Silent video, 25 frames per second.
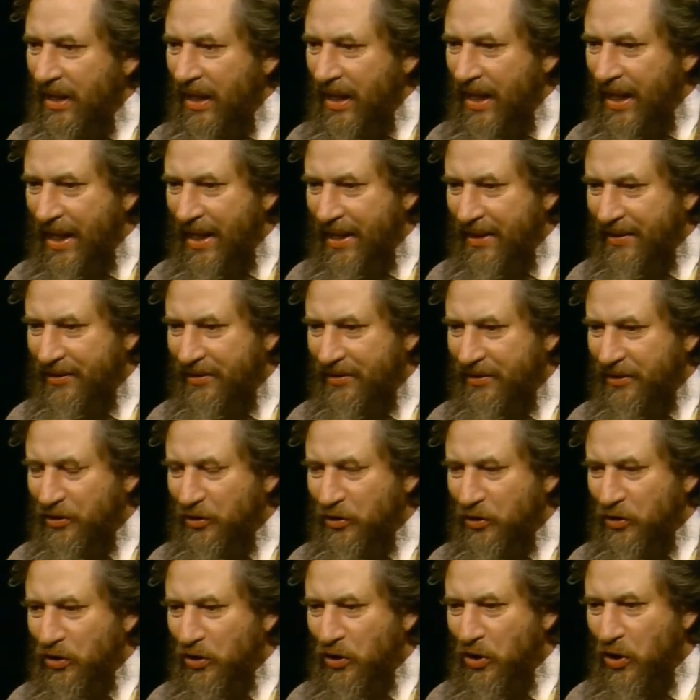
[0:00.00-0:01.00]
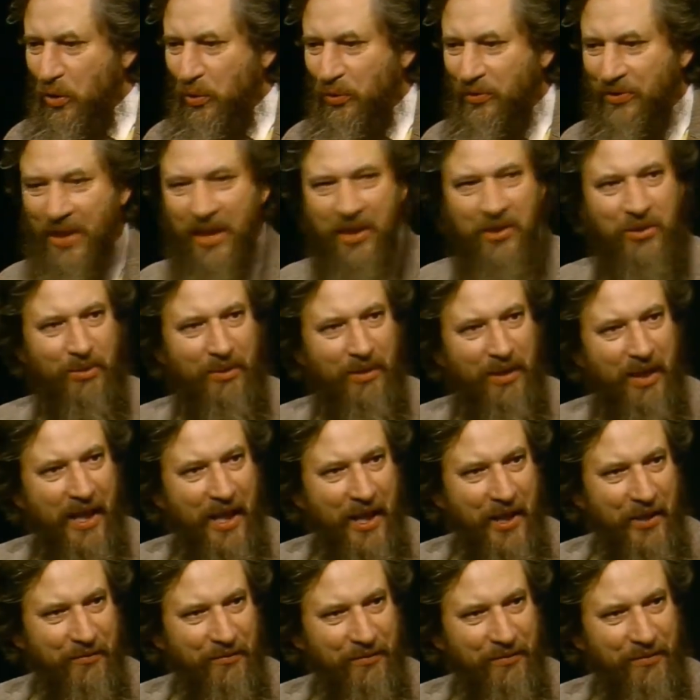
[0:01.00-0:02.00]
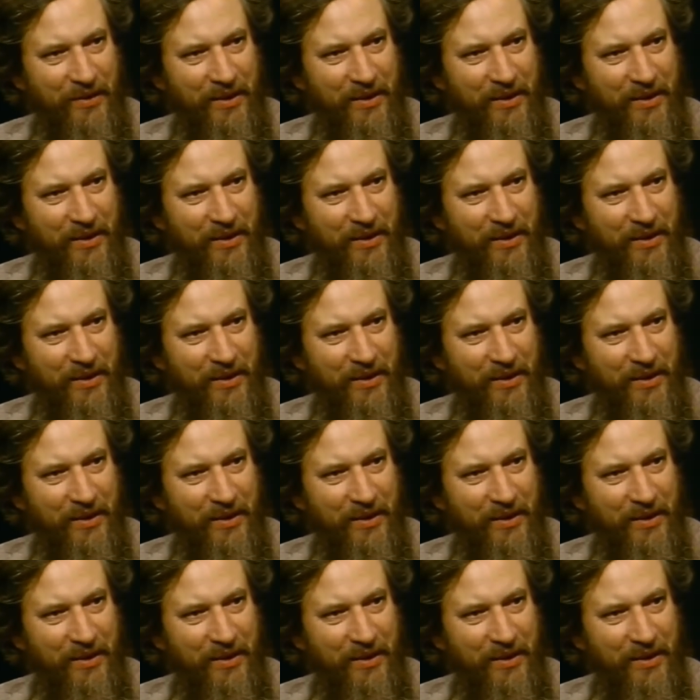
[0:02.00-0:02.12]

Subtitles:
has no sexual life,